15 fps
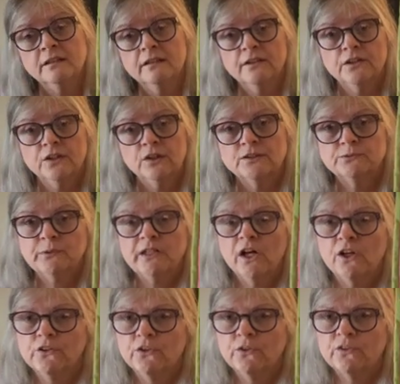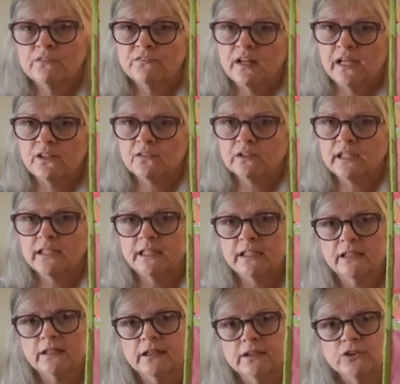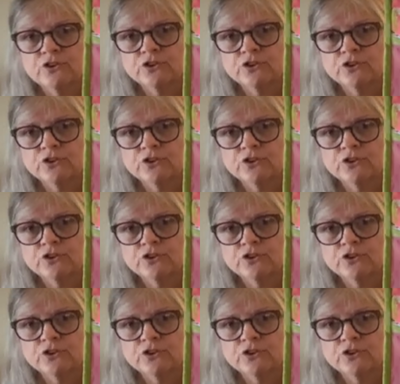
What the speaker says: You know, as we all know, the vinyl can get a little